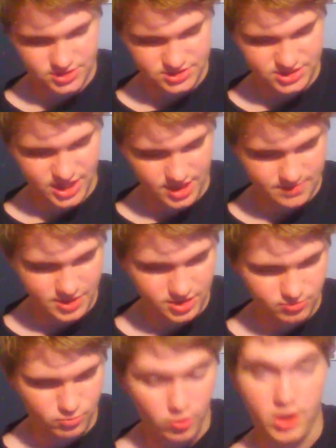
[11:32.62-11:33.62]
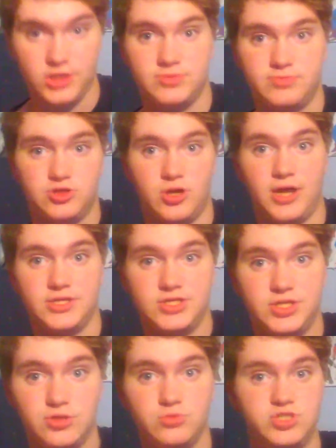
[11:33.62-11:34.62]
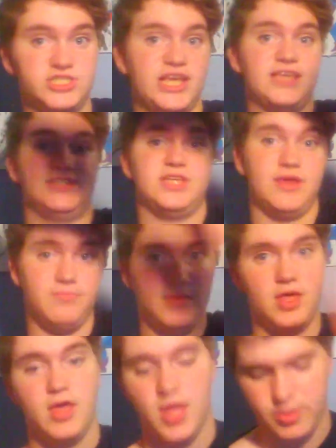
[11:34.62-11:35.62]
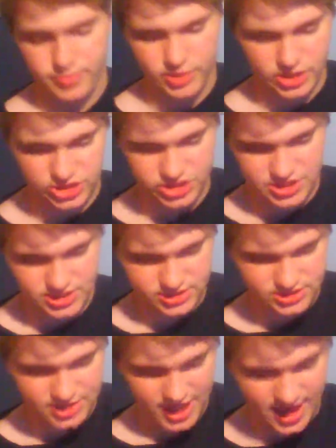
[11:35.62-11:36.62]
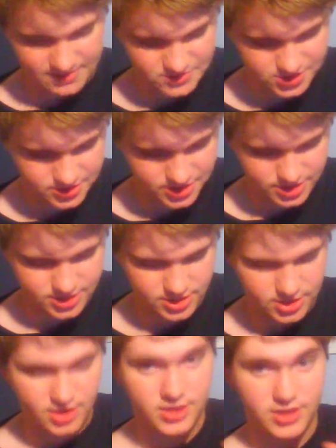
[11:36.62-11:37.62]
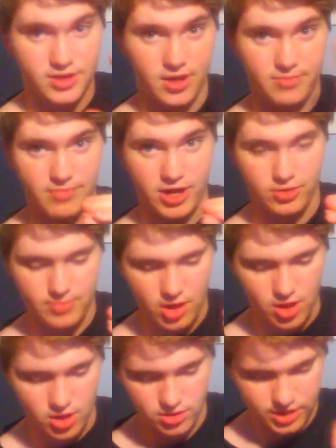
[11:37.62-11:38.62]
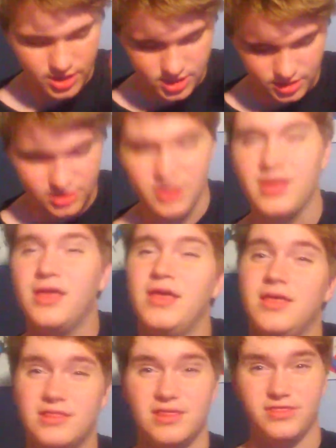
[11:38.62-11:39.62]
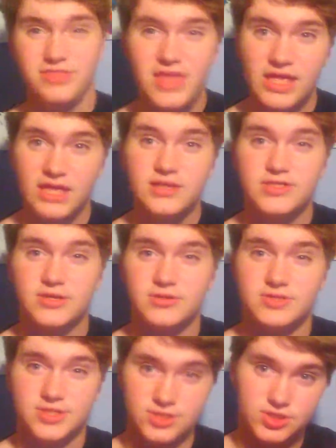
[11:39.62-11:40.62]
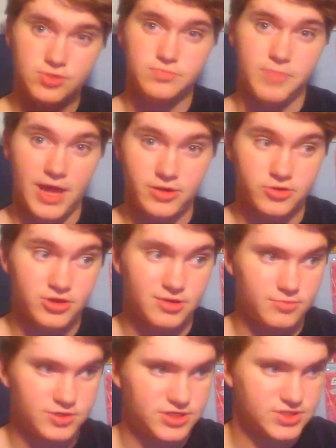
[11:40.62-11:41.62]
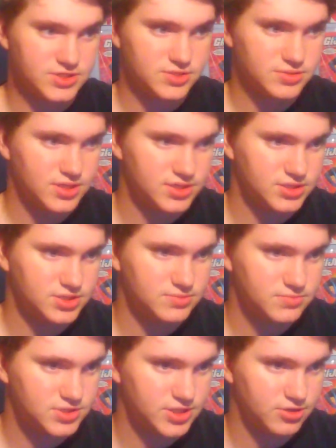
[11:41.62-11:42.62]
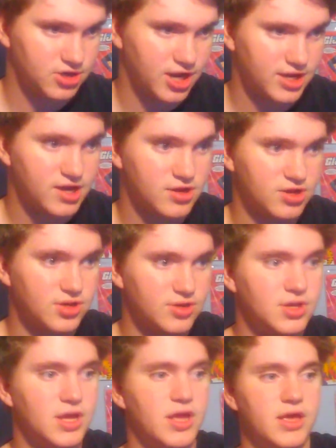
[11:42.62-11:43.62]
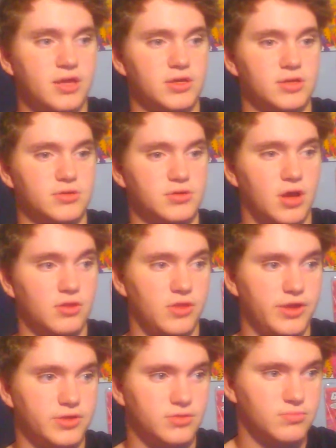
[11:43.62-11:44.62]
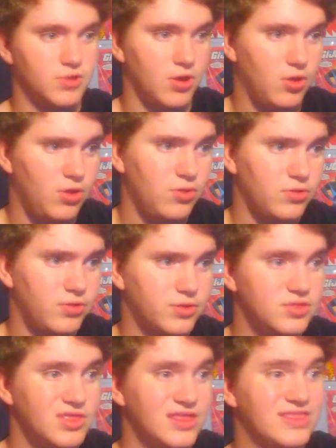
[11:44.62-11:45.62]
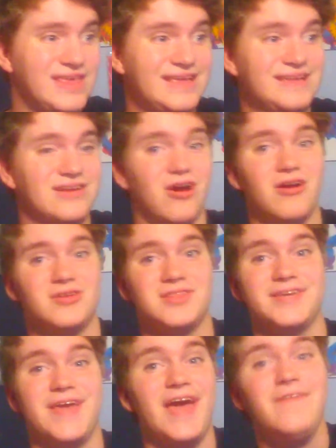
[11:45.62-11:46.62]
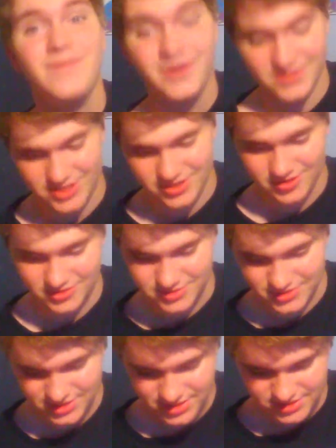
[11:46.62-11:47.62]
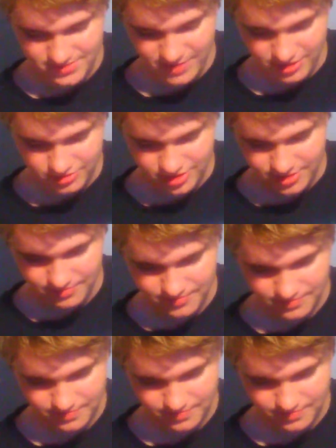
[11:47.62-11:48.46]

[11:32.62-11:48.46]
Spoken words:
escaping, Wasp tries to chase him, but she gets captured in a metal ball, and the Thing turns into Ben Grimm, which is his secret identity. And unlike the Hulk, the Thing hardly ever turns into Ben Grimm.